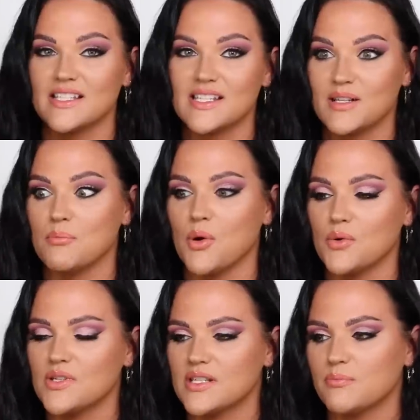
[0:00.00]
it's in
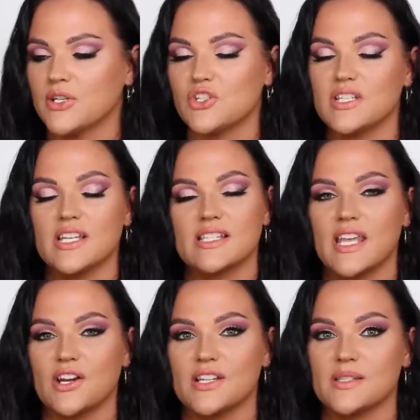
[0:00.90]
most, but she does
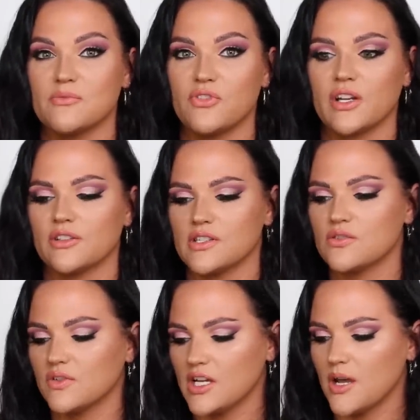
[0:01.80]
carry some
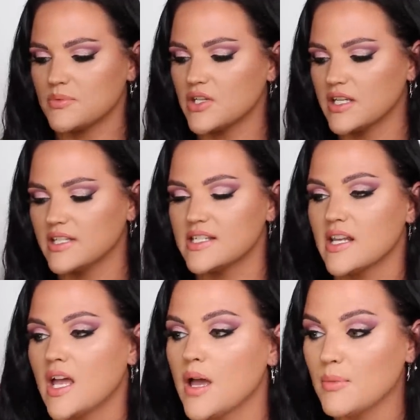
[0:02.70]
fragrance-free options.
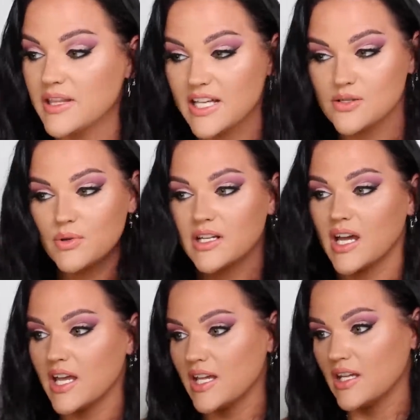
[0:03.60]
But that's what
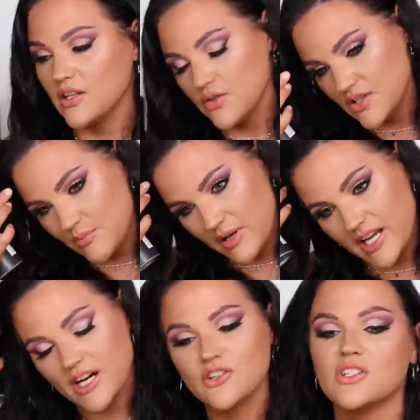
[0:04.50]
I used in my
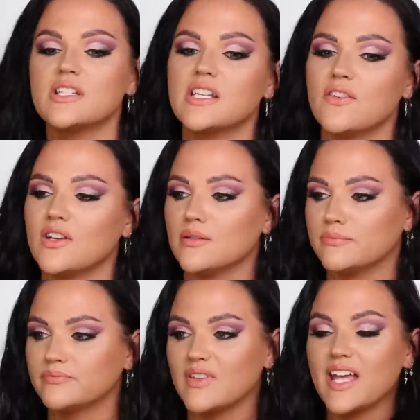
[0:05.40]
hair just to give it
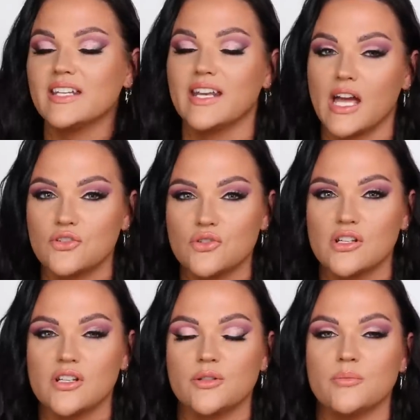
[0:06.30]
that
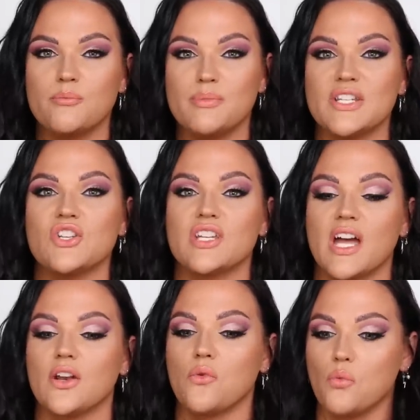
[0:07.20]
natural, beachy
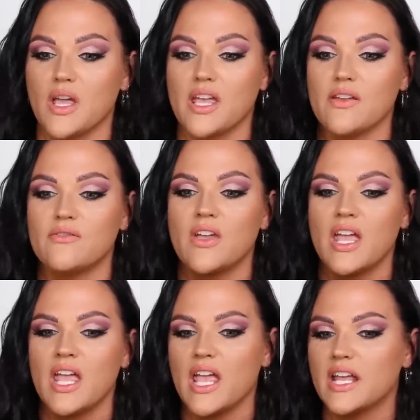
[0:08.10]
kind of wave.
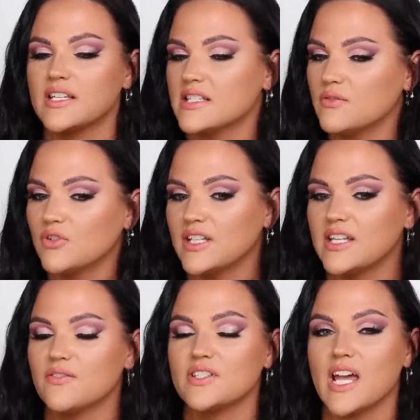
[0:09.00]
It doesn't really
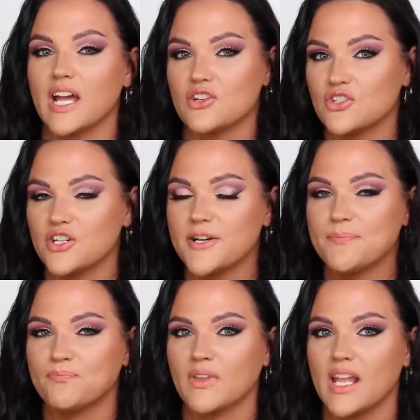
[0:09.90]
give texture.
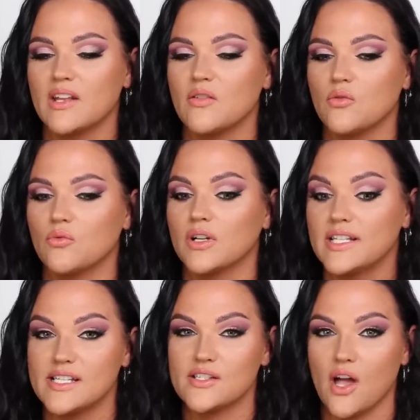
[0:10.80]
It
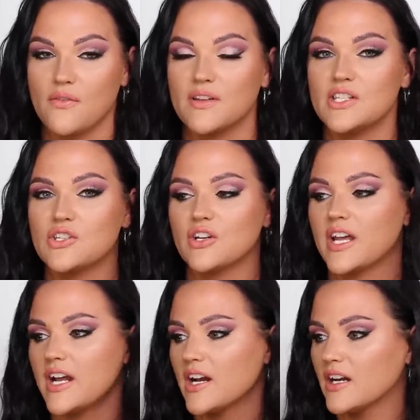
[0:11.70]
really softens your
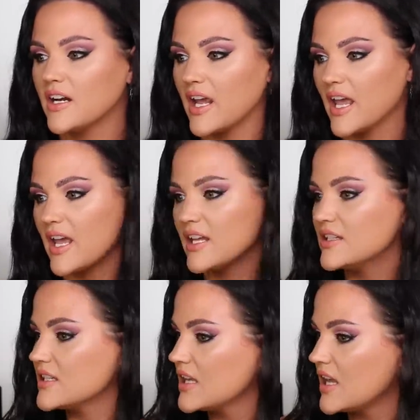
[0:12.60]
hair
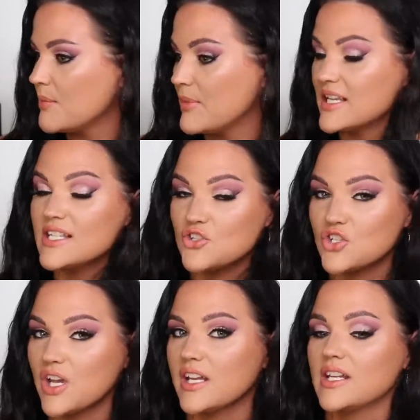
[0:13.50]
and makes it
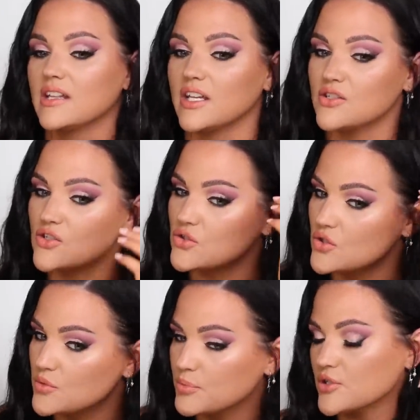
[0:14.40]
shiny, like
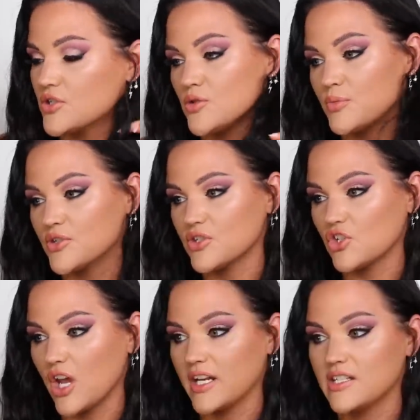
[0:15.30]
super, super
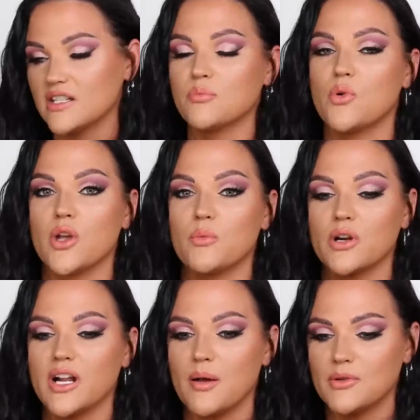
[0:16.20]
shiny to the point
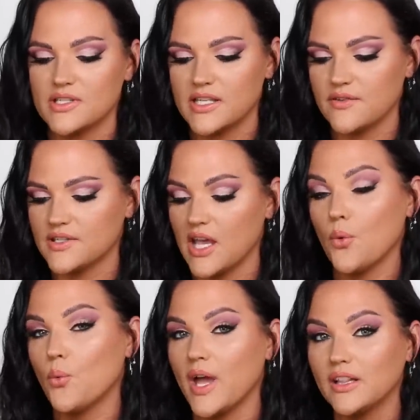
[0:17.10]
where it almost gives
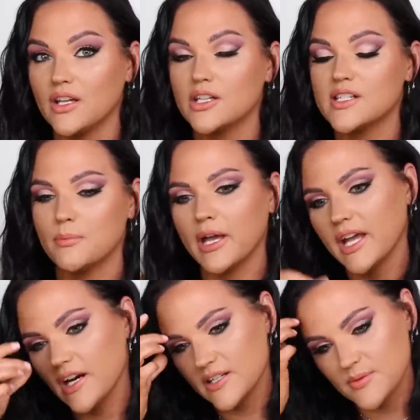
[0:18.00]
that wet look to my
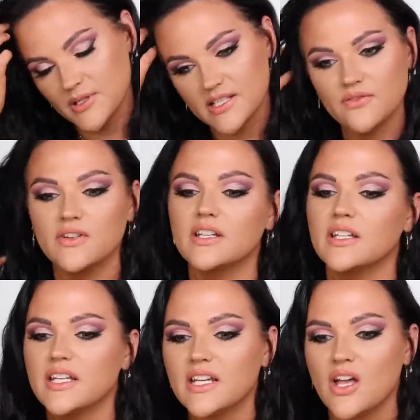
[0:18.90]
hair
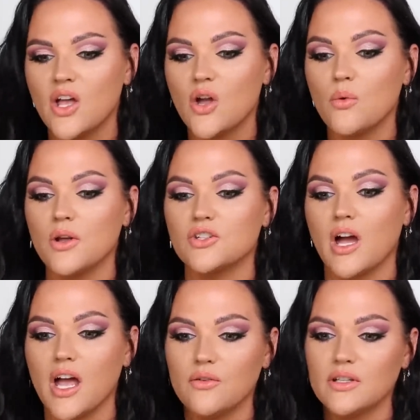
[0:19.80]
specifically, which
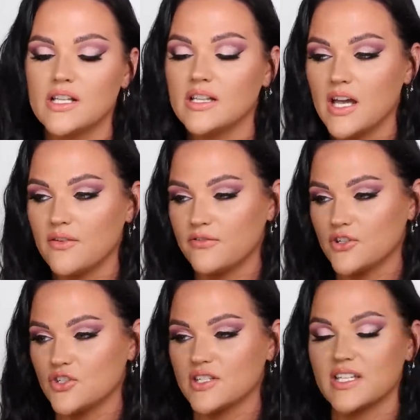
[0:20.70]
I really love
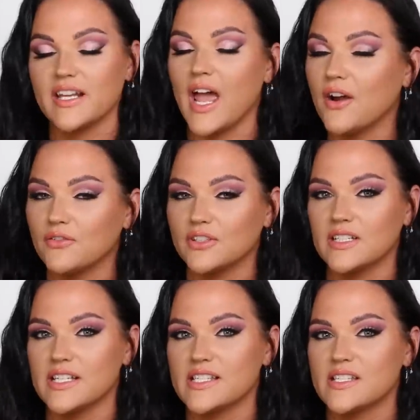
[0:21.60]
for just an
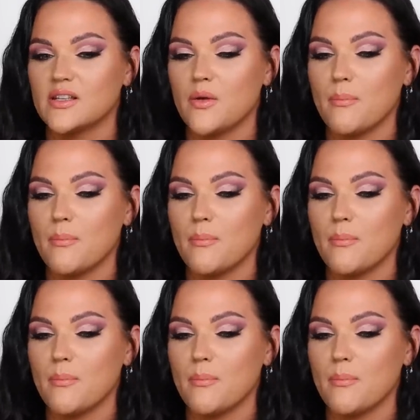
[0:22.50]
effortless,